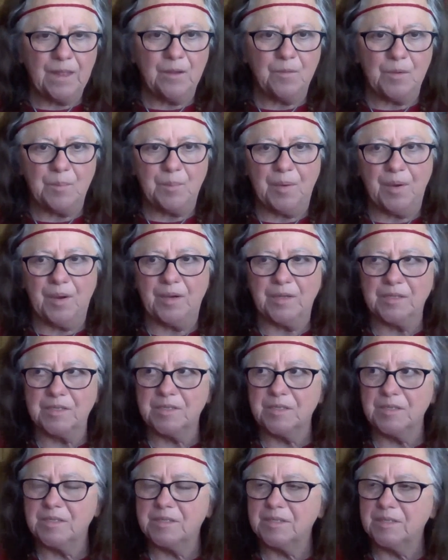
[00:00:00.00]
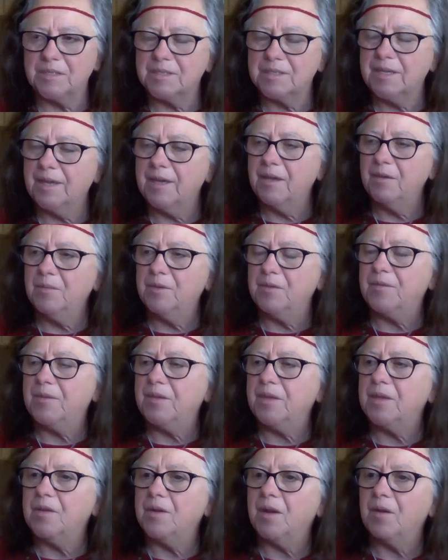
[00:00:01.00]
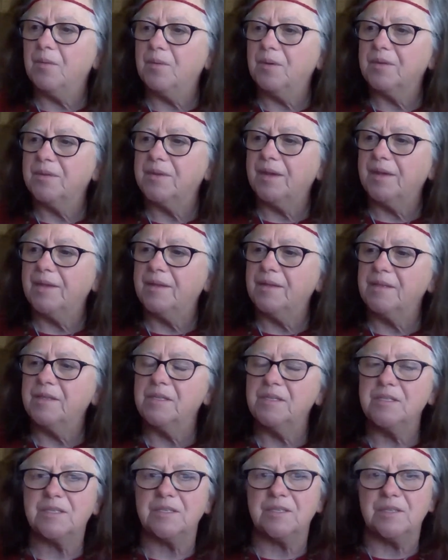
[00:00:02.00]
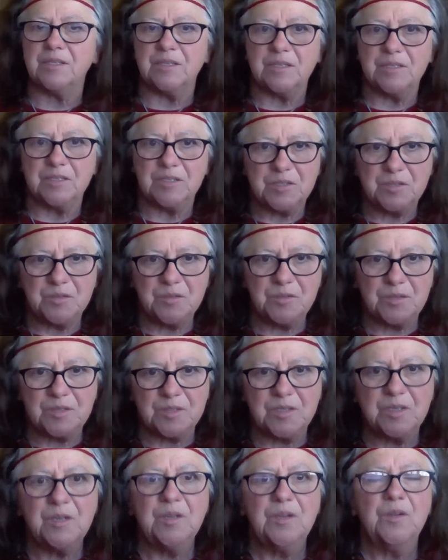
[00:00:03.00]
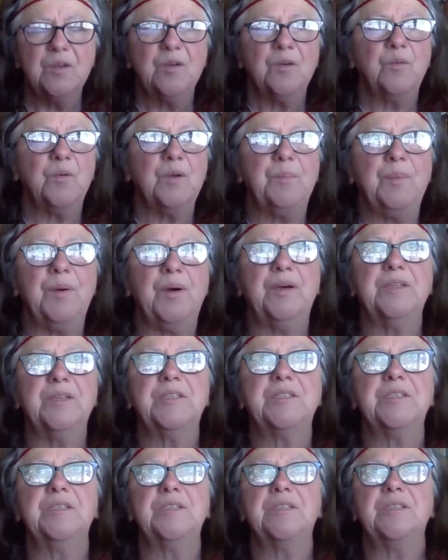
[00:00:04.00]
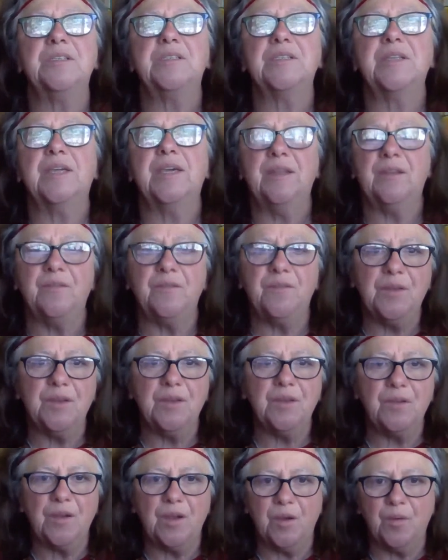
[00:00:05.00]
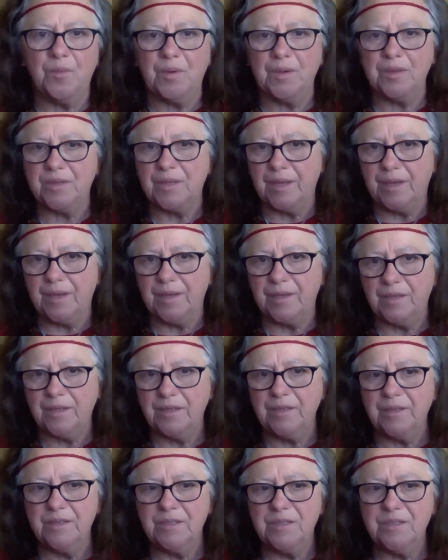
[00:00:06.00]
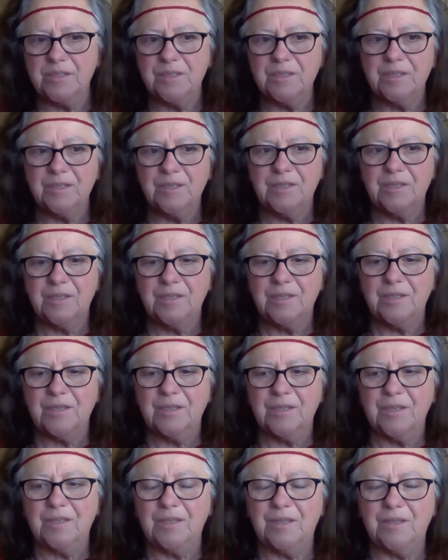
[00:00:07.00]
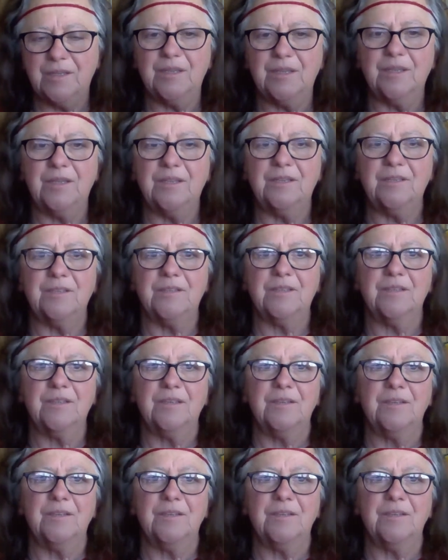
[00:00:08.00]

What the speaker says: We pause, sense, and scan. We figure out what that is. And then as soon as we pause, sense, and scan and figure out what that is, then